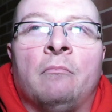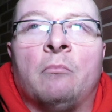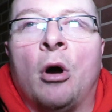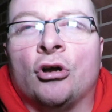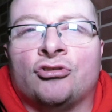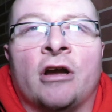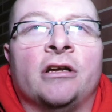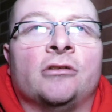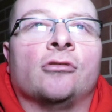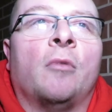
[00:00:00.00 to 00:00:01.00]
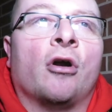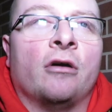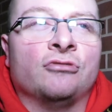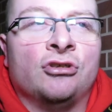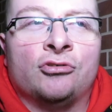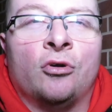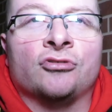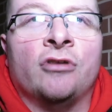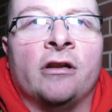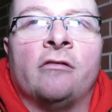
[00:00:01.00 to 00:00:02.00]
more training, the more hours they do on
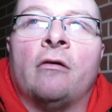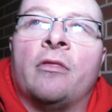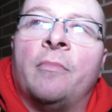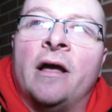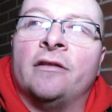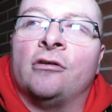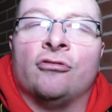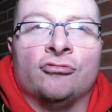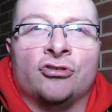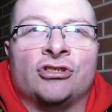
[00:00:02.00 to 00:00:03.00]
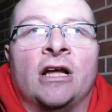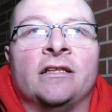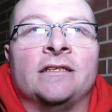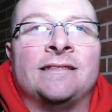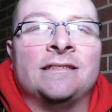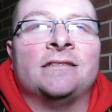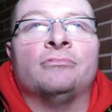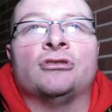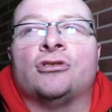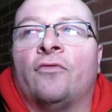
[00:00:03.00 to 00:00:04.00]
training ground, the better they're going to understand his system
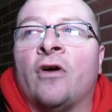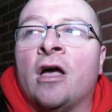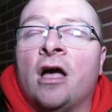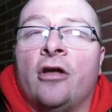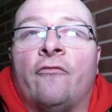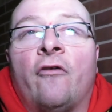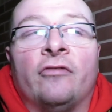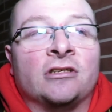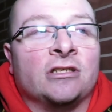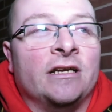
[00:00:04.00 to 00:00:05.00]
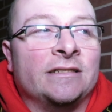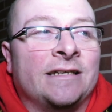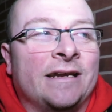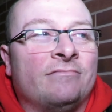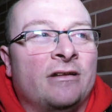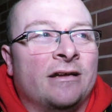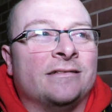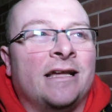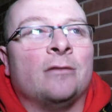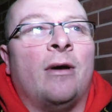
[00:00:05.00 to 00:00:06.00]
and stuff. And obviously he's getting rid
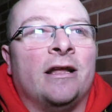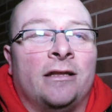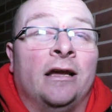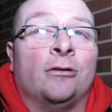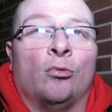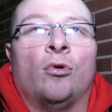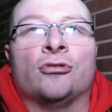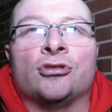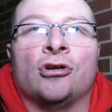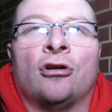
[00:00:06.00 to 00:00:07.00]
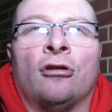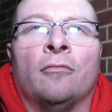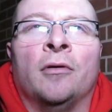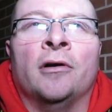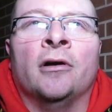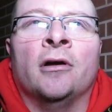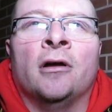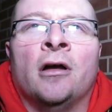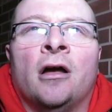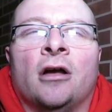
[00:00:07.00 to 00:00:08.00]
of dead weight that he don't want at club
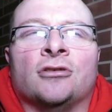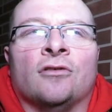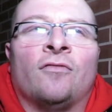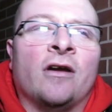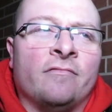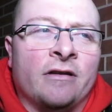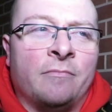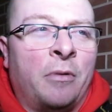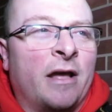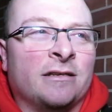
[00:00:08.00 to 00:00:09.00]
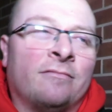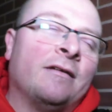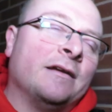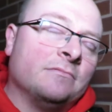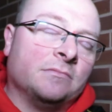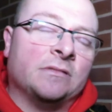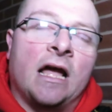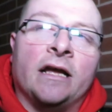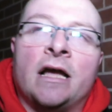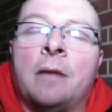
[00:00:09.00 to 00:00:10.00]
and stuff, getting rid of players thinking,
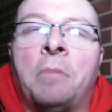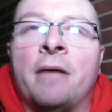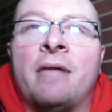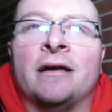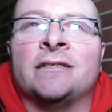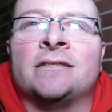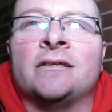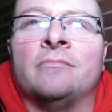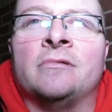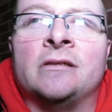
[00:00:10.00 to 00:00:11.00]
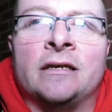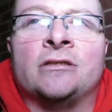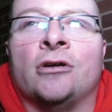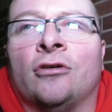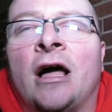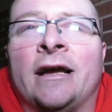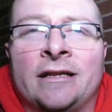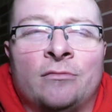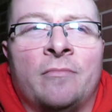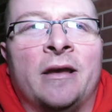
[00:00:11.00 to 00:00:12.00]
nah, he can't play my system, need to go, like he
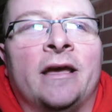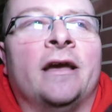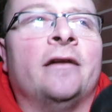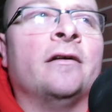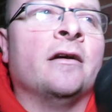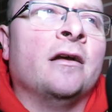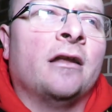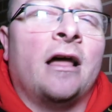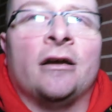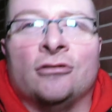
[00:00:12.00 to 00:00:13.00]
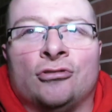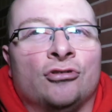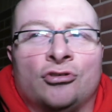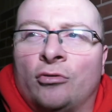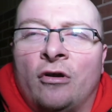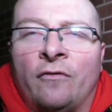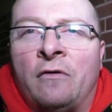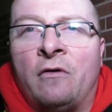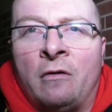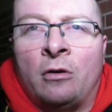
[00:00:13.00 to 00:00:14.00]
did with McGee, and like he was going to do with